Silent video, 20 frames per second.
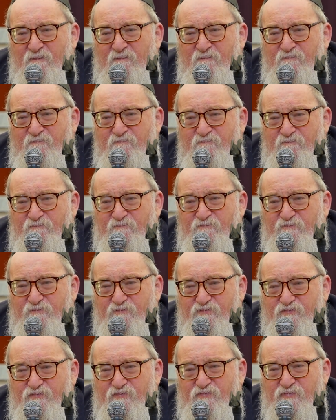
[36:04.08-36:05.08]
the issue
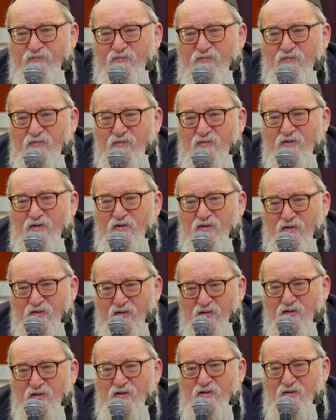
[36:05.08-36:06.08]
that at time is that
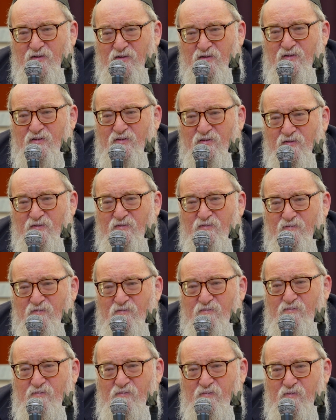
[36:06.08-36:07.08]
Amira
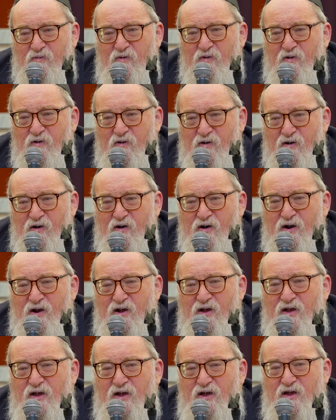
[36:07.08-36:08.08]
is a mice.
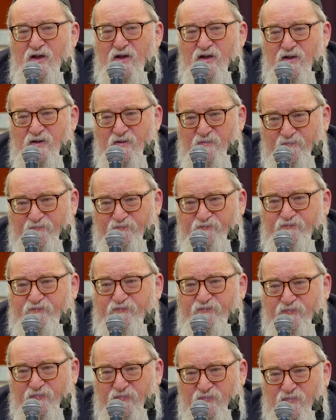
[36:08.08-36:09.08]
Speaking is
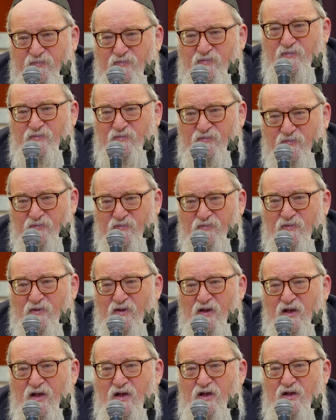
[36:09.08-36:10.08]
a hot,
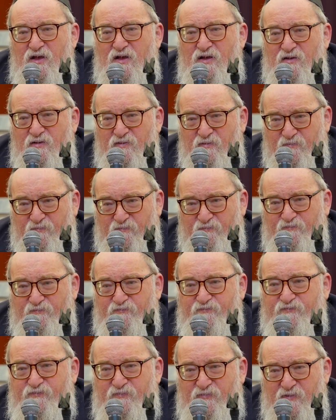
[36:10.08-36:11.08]
make a negger, for
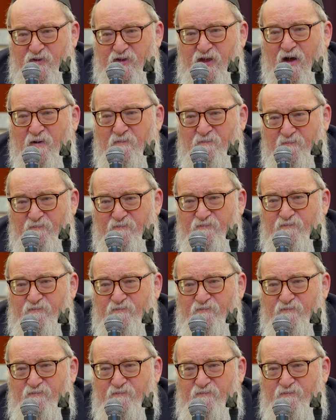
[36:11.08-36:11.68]
example.